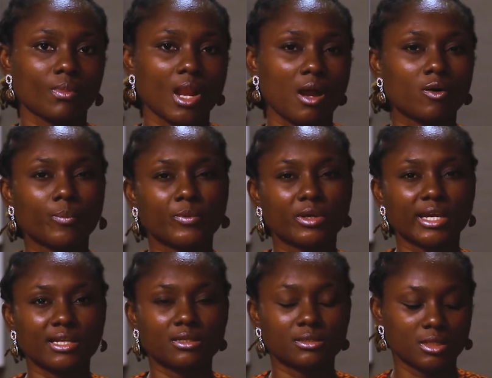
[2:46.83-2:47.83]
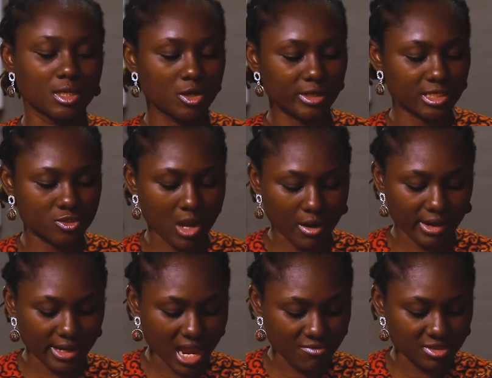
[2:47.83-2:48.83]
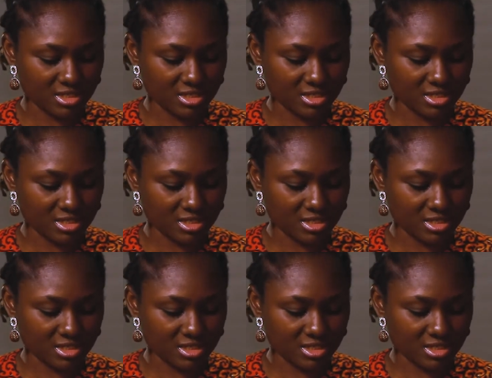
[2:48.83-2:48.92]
I hope you get it. Okay, so I already have a